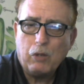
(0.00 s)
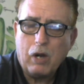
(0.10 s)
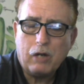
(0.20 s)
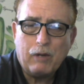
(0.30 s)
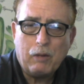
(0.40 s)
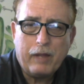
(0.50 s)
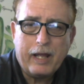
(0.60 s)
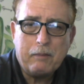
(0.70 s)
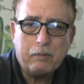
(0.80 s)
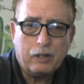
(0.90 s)
Walk around with a
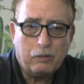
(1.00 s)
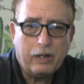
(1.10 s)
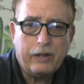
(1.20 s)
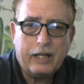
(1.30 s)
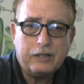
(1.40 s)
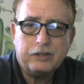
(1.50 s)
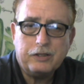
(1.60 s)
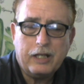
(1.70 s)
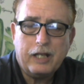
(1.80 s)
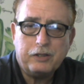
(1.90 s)
hamburger. Well,
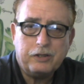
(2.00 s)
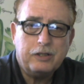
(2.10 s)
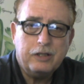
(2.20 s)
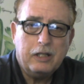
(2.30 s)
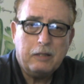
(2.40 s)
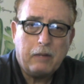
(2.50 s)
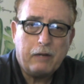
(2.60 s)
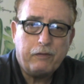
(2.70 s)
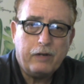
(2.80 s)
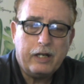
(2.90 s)
that's my
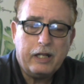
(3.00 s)
friend.